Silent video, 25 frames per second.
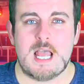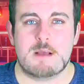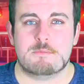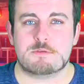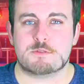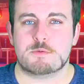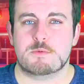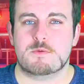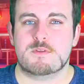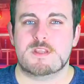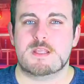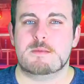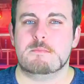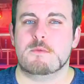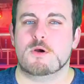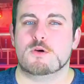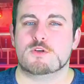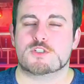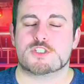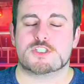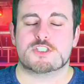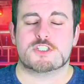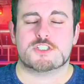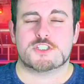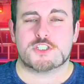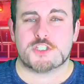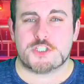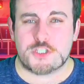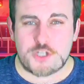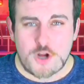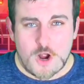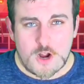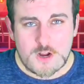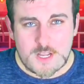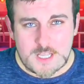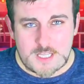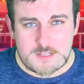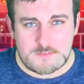It was one of the most
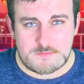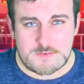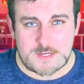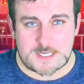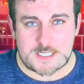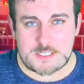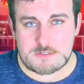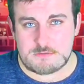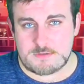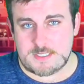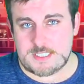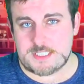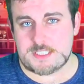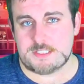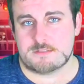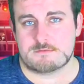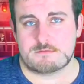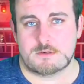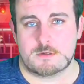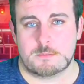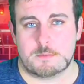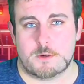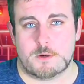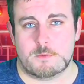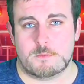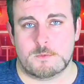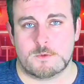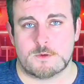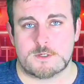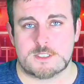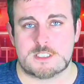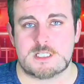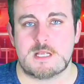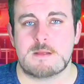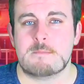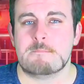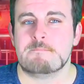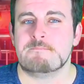shocking victories in Robot
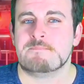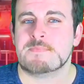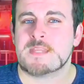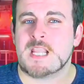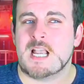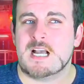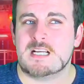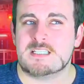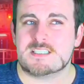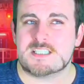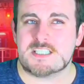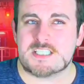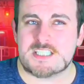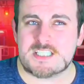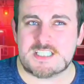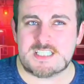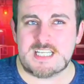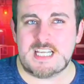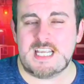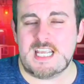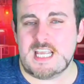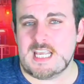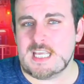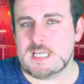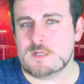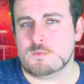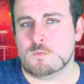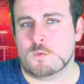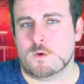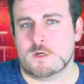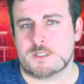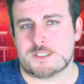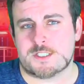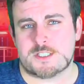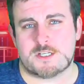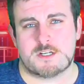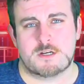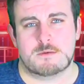Wars, and to see Ian
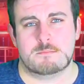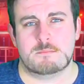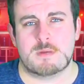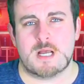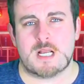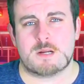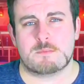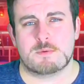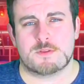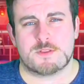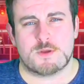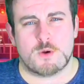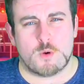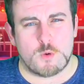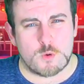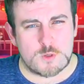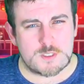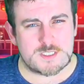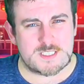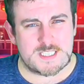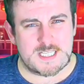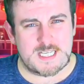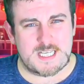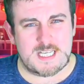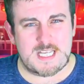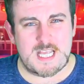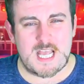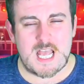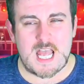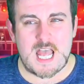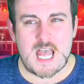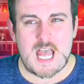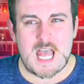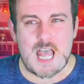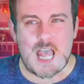Watts come back with Orty,